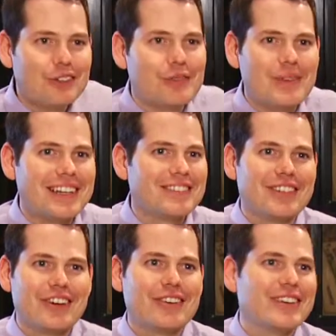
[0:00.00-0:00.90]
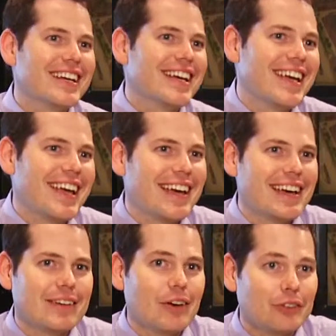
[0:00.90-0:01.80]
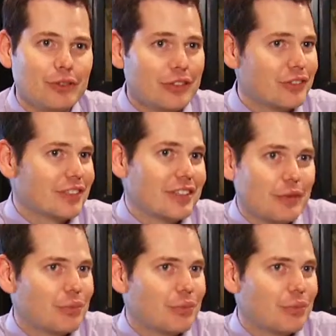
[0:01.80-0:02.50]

just a few minutes ago and also listening to other